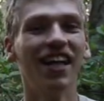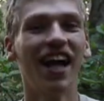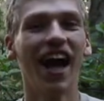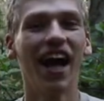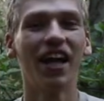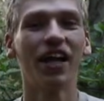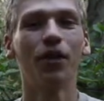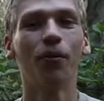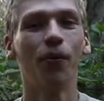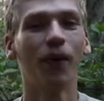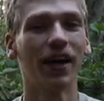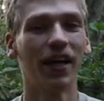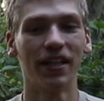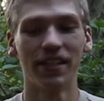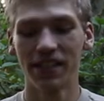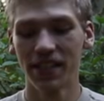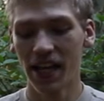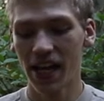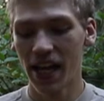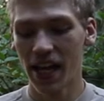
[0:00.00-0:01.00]

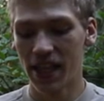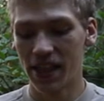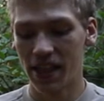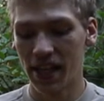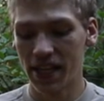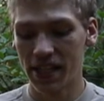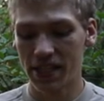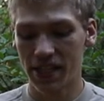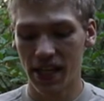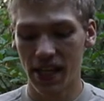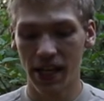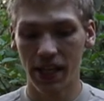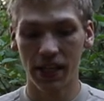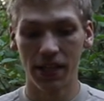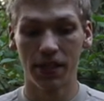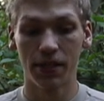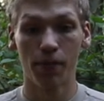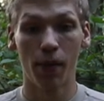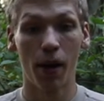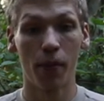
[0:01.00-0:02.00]
Anyways, this
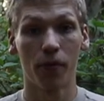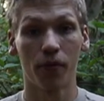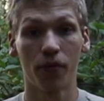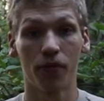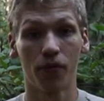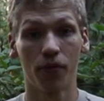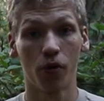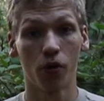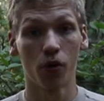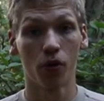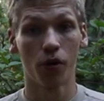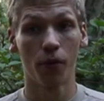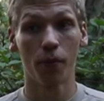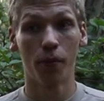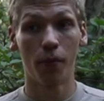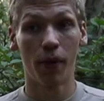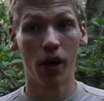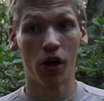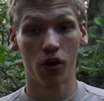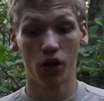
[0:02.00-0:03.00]
is my preferred
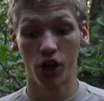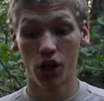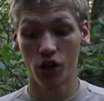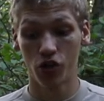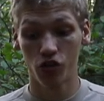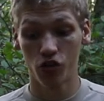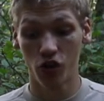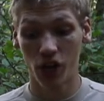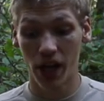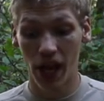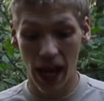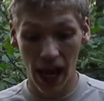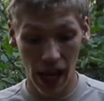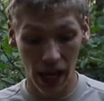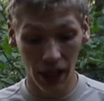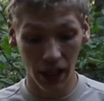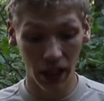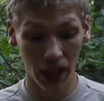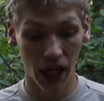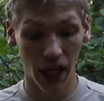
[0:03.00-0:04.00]
bear country
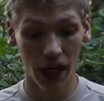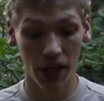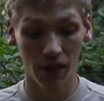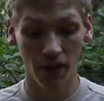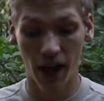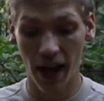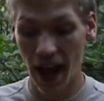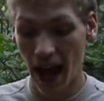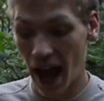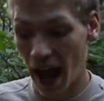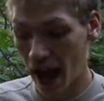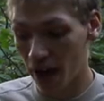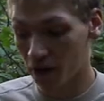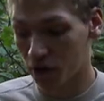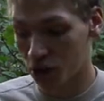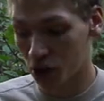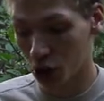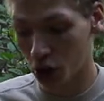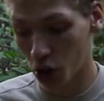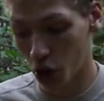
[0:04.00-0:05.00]
handgun if I
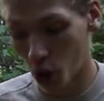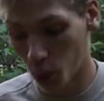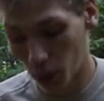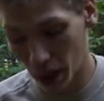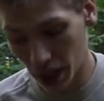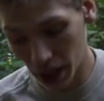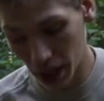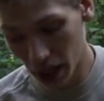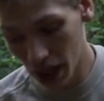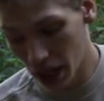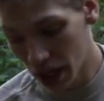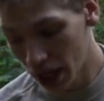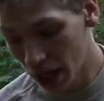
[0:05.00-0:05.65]
have to go in